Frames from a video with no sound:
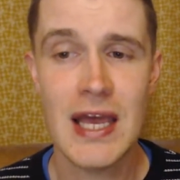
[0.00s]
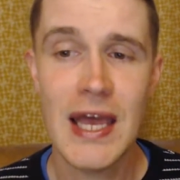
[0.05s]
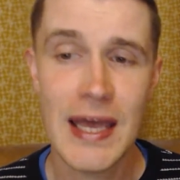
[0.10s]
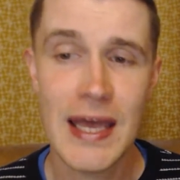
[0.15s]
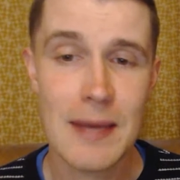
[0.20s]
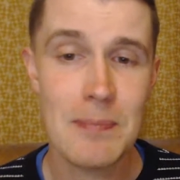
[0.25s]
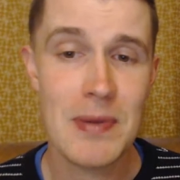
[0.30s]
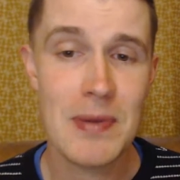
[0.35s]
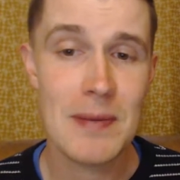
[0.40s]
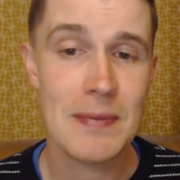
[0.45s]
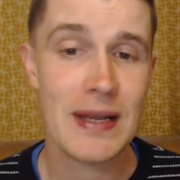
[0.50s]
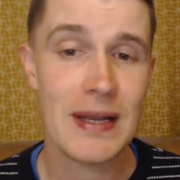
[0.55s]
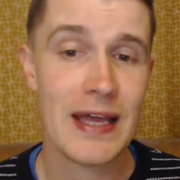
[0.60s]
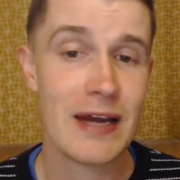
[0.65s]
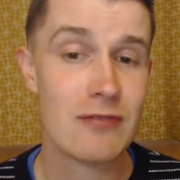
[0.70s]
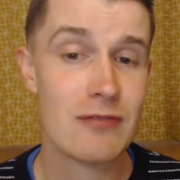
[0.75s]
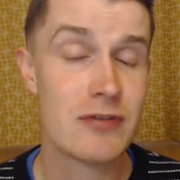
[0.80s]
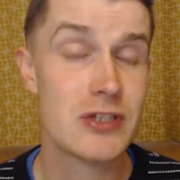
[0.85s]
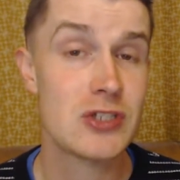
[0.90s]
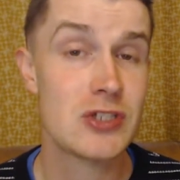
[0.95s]
Abimelech
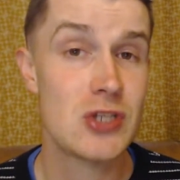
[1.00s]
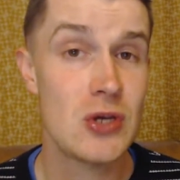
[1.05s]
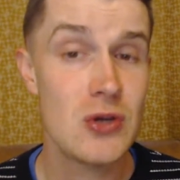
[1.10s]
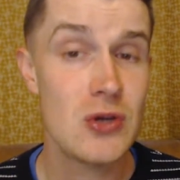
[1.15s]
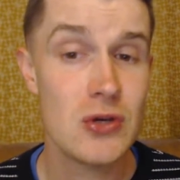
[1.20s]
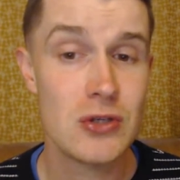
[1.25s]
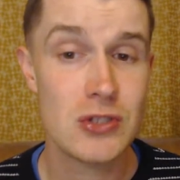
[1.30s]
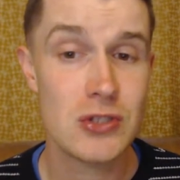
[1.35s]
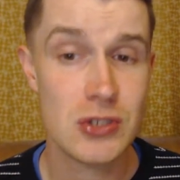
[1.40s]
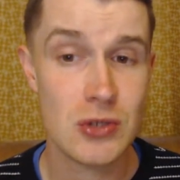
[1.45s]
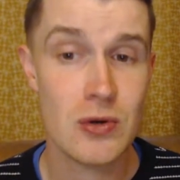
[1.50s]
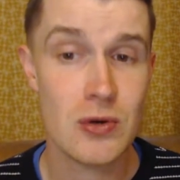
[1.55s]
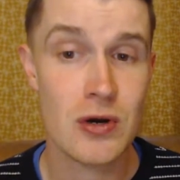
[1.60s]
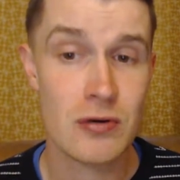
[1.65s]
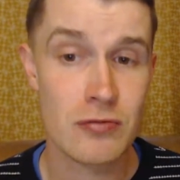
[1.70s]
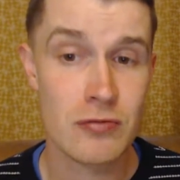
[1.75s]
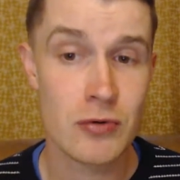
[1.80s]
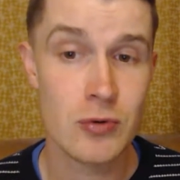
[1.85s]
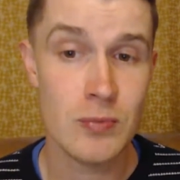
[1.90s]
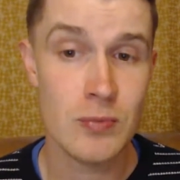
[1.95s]
returned to
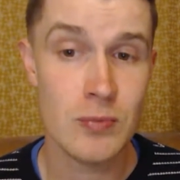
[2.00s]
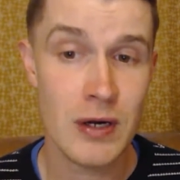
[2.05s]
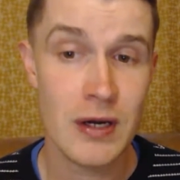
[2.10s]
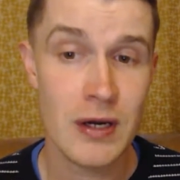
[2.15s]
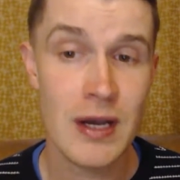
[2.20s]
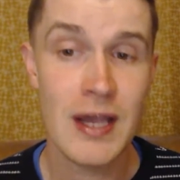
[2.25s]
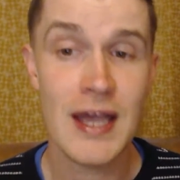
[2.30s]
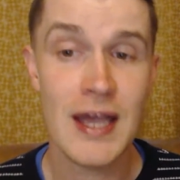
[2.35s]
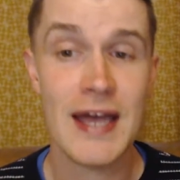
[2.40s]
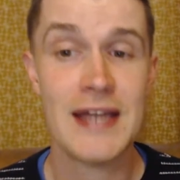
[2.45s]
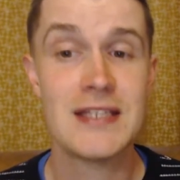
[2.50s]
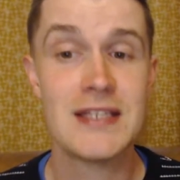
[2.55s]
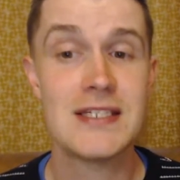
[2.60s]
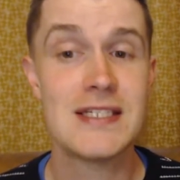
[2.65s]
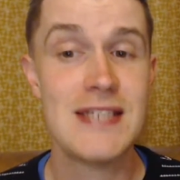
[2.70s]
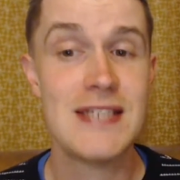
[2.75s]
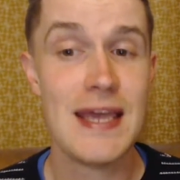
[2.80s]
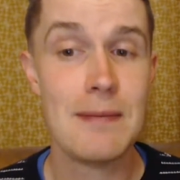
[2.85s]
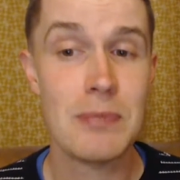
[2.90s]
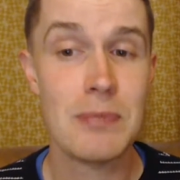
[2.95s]
Arumah, and
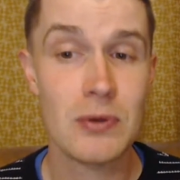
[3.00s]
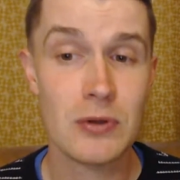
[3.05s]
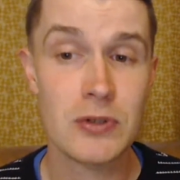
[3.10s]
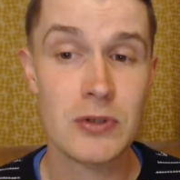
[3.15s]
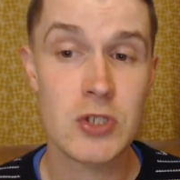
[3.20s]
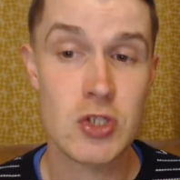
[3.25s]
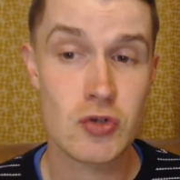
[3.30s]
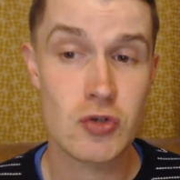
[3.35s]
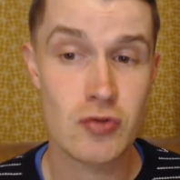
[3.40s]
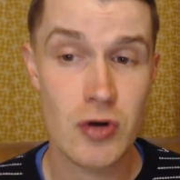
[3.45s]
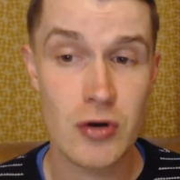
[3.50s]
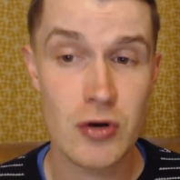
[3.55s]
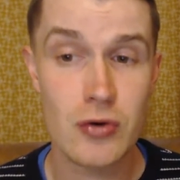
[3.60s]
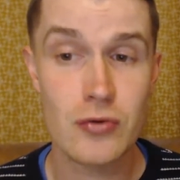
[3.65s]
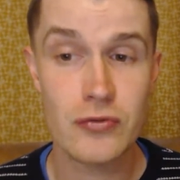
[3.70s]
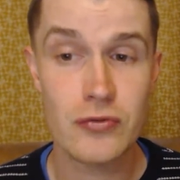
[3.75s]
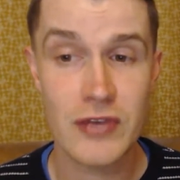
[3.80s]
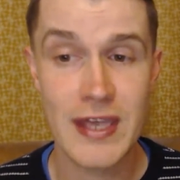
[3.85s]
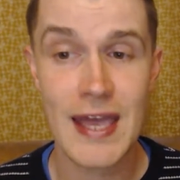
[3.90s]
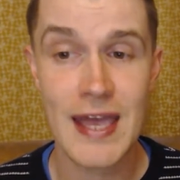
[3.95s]
Zebul
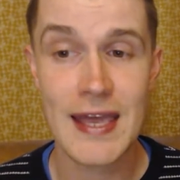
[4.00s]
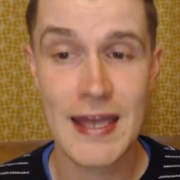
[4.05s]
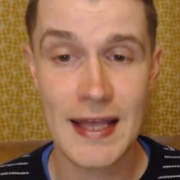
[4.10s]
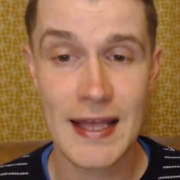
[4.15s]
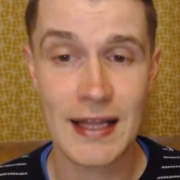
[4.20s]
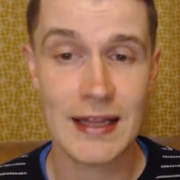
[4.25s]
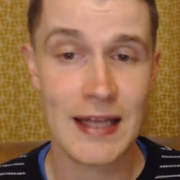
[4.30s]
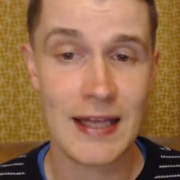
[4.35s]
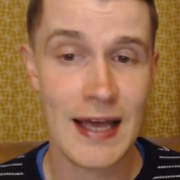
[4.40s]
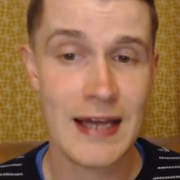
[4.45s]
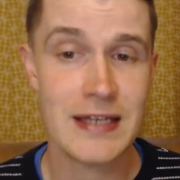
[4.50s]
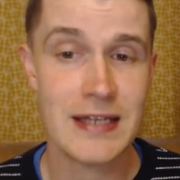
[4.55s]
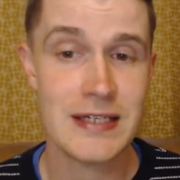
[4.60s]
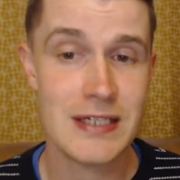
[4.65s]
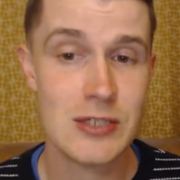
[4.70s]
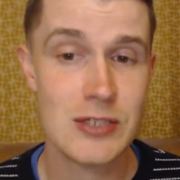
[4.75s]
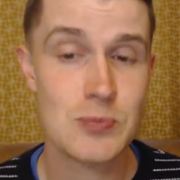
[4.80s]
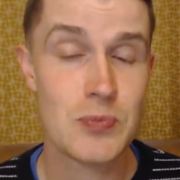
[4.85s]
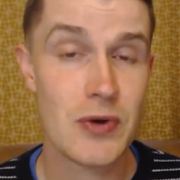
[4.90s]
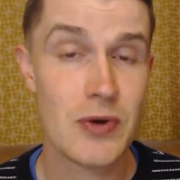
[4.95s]
drove Gaal and
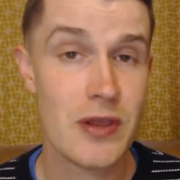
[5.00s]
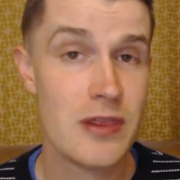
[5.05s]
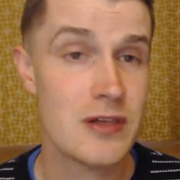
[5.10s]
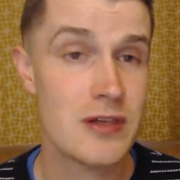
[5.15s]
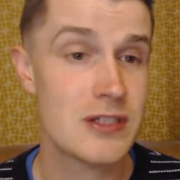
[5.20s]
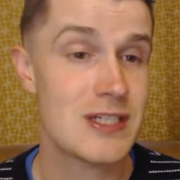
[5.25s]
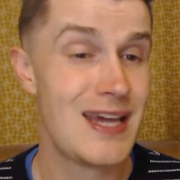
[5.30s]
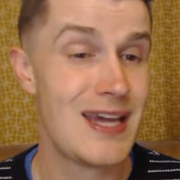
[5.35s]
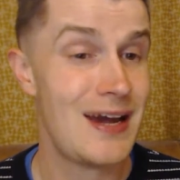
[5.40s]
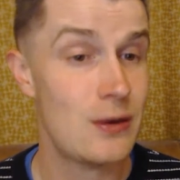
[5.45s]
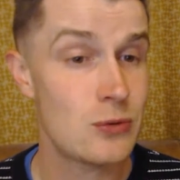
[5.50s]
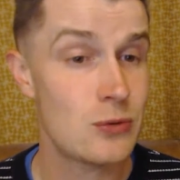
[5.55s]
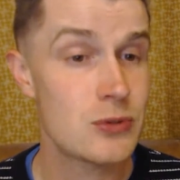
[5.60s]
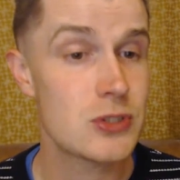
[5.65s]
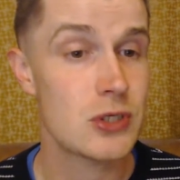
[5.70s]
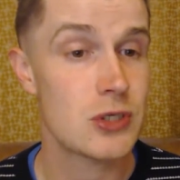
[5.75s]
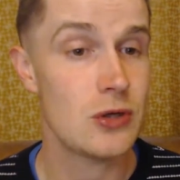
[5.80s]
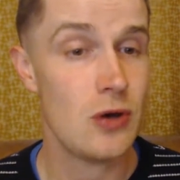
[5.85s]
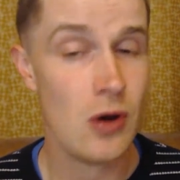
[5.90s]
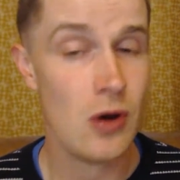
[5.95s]
his brothers out
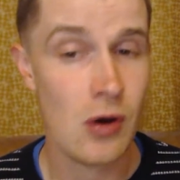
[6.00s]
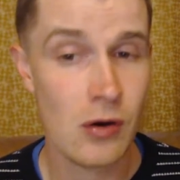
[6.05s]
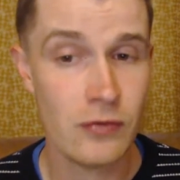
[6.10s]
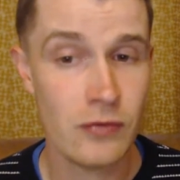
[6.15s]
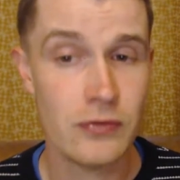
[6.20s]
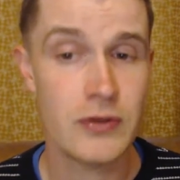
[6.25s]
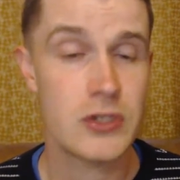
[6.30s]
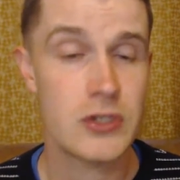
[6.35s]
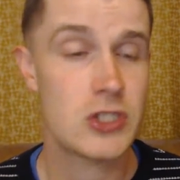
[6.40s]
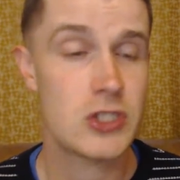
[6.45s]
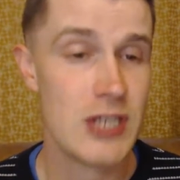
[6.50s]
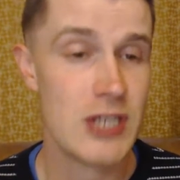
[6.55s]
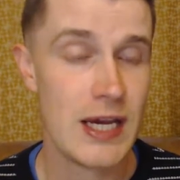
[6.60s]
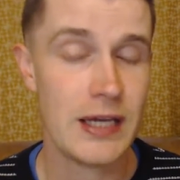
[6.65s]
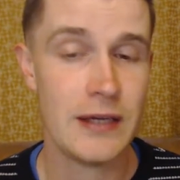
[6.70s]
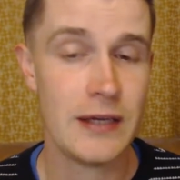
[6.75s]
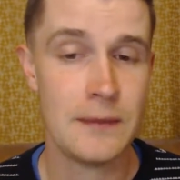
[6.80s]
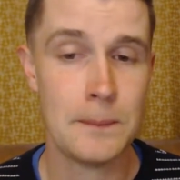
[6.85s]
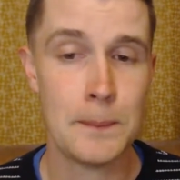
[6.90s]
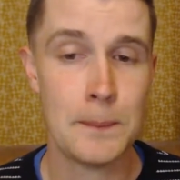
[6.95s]
of
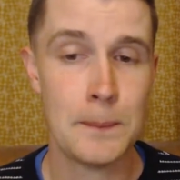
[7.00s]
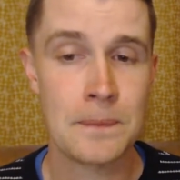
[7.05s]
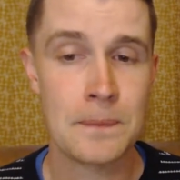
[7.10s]
Shechem.